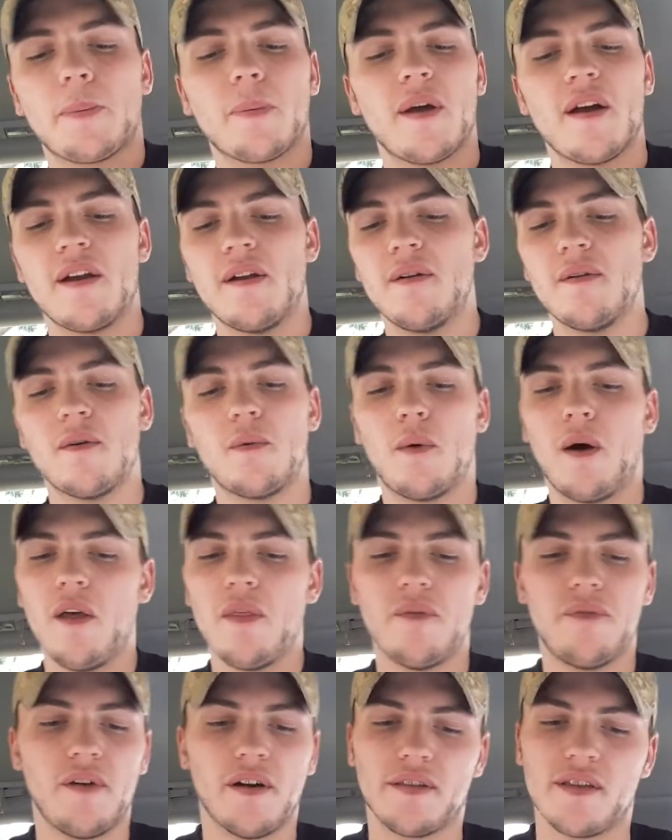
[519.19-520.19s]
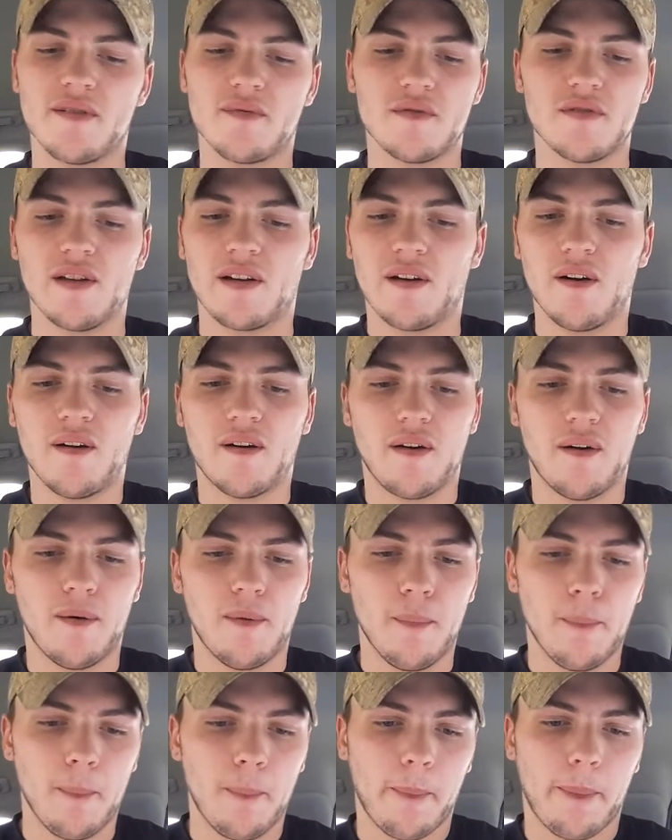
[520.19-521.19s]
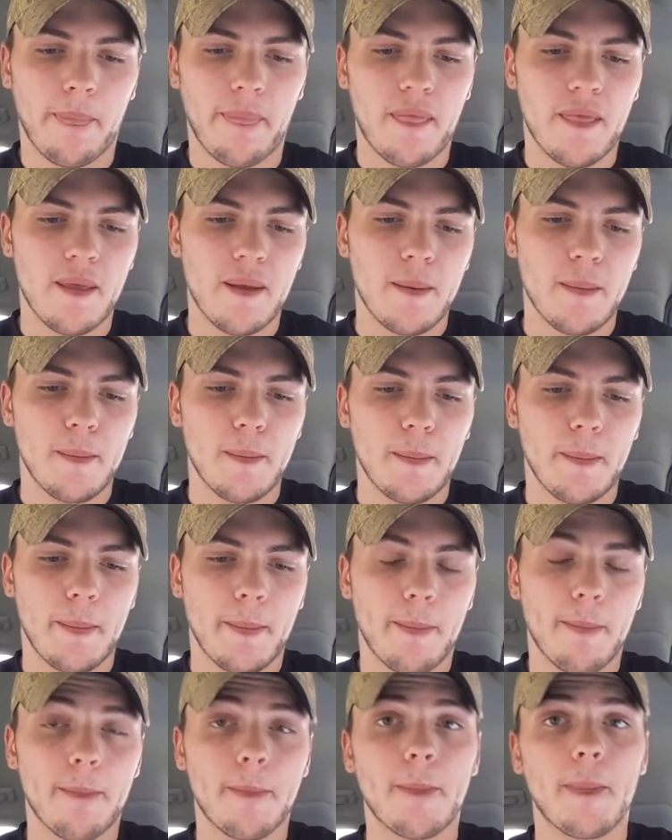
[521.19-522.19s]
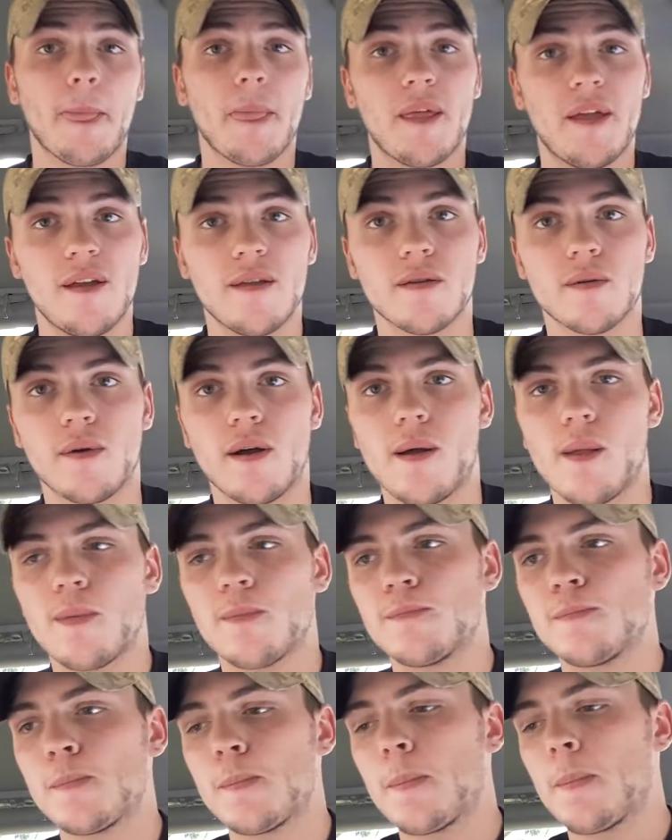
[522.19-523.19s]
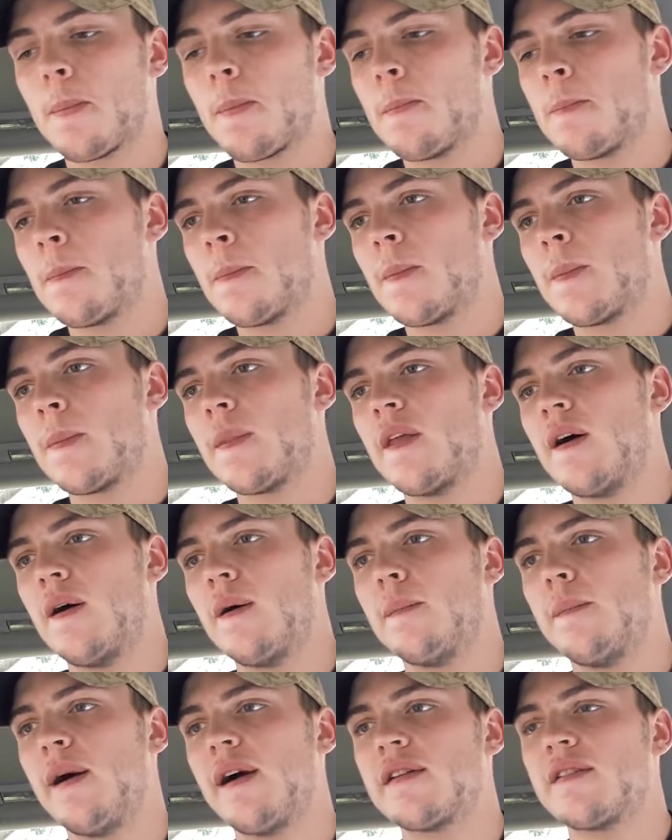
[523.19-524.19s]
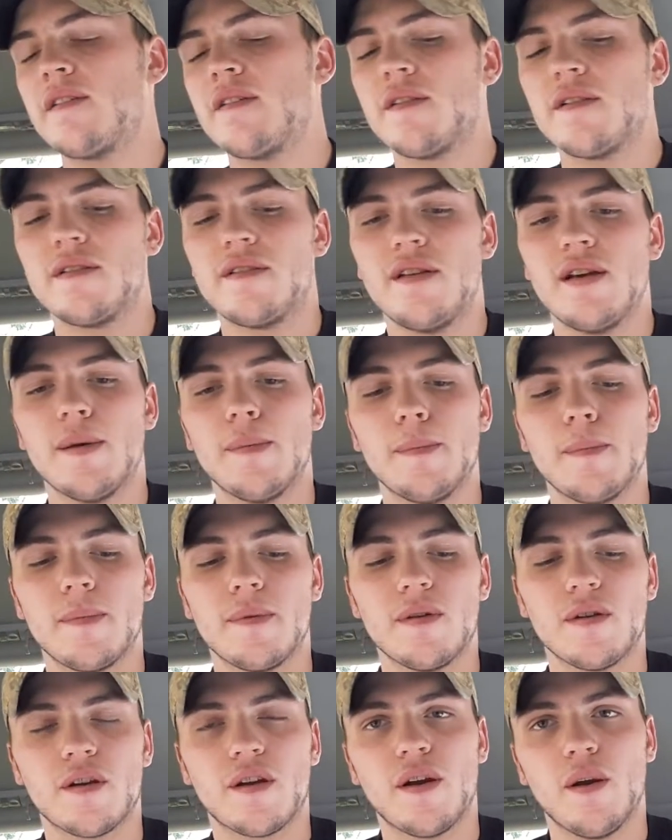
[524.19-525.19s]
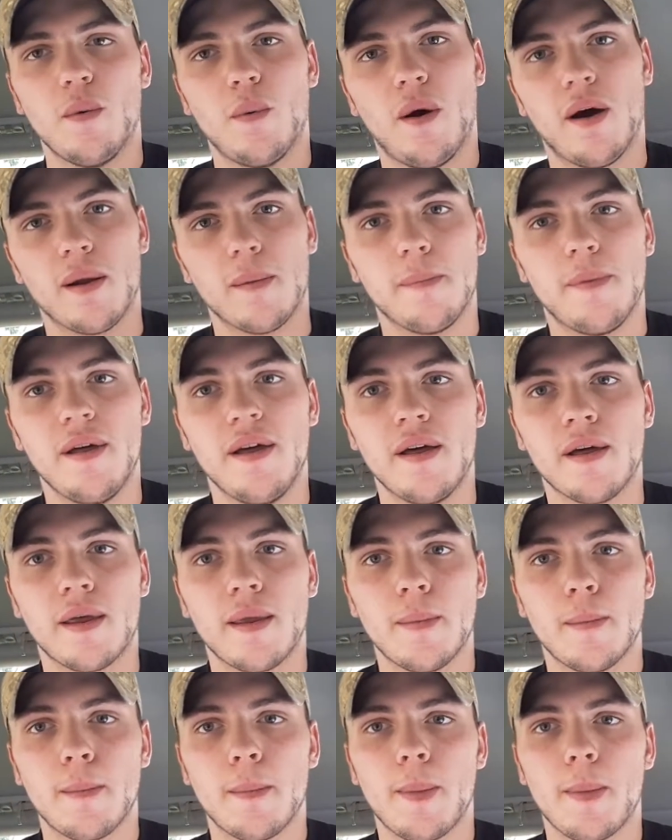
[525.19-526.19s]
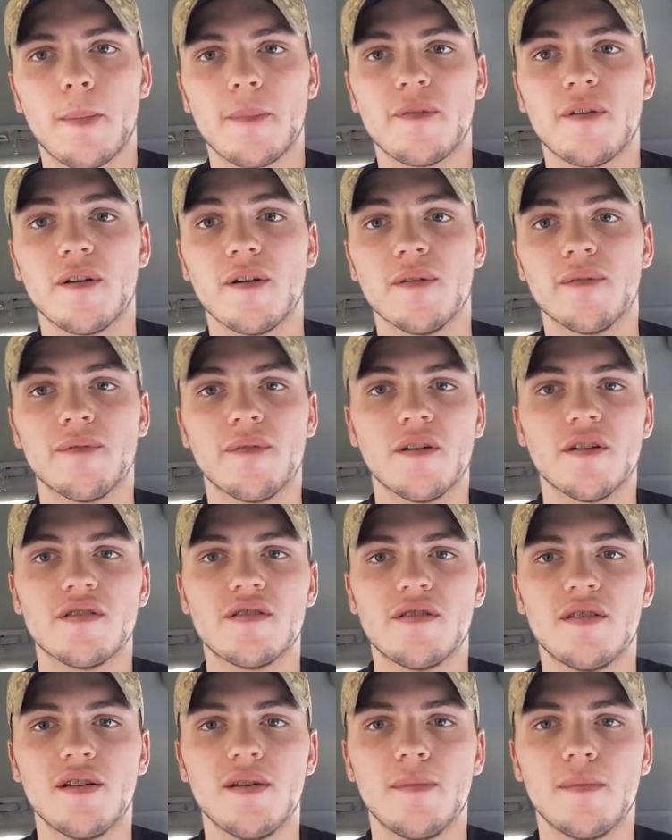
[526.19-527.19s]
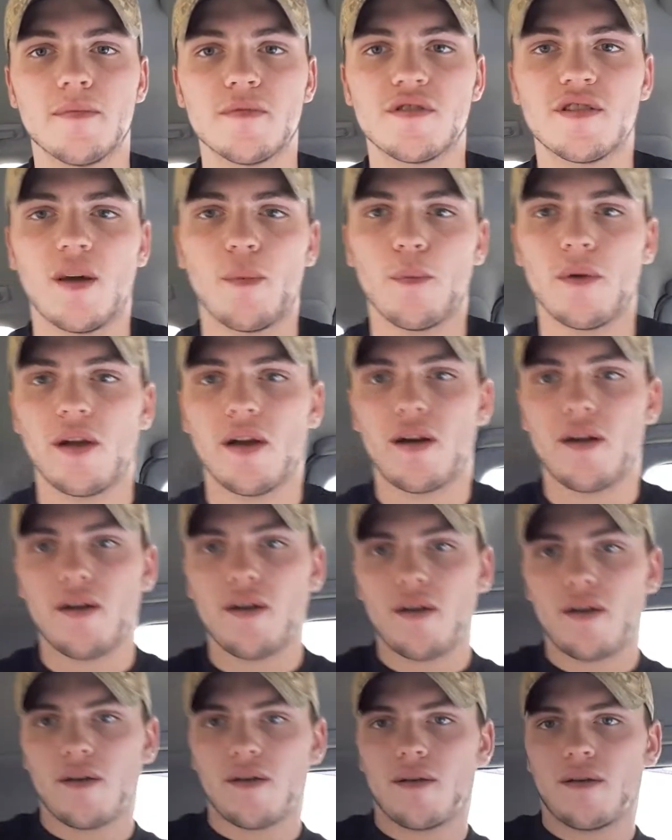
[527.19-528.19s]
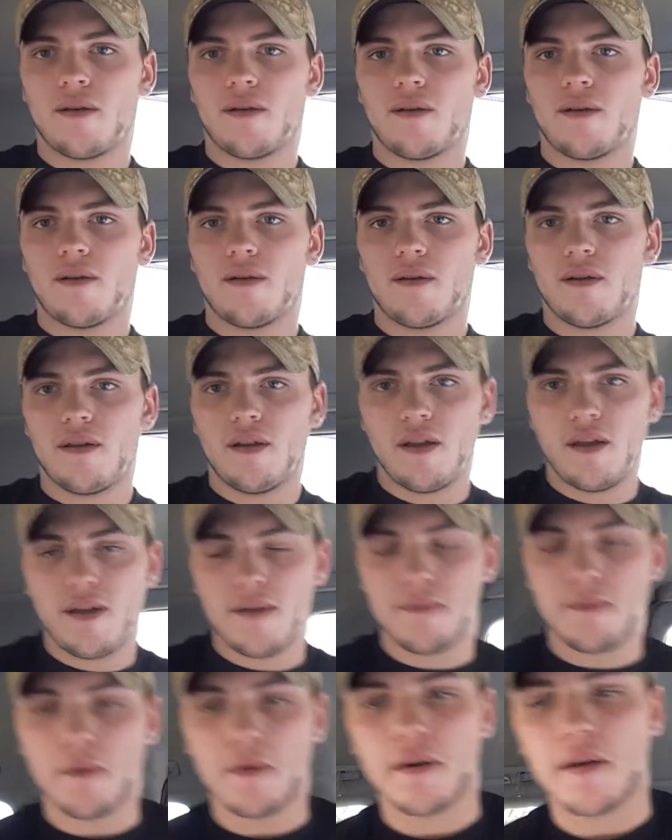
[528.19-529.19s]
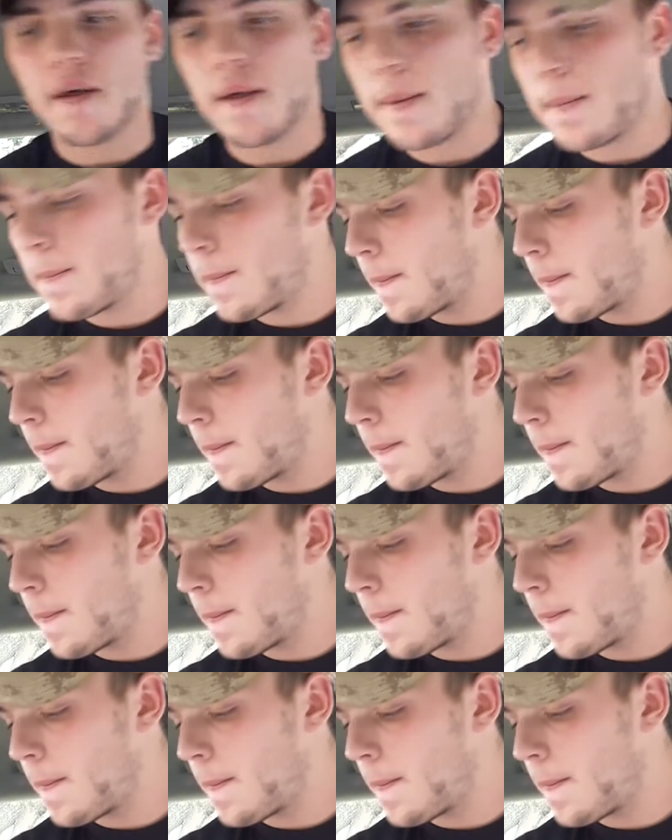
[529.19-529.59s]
I don't know why the fuck that smells like alcohol. Either way. Now, back to the dip you're going to want to pick for your first dip. How much time we got? 8:48.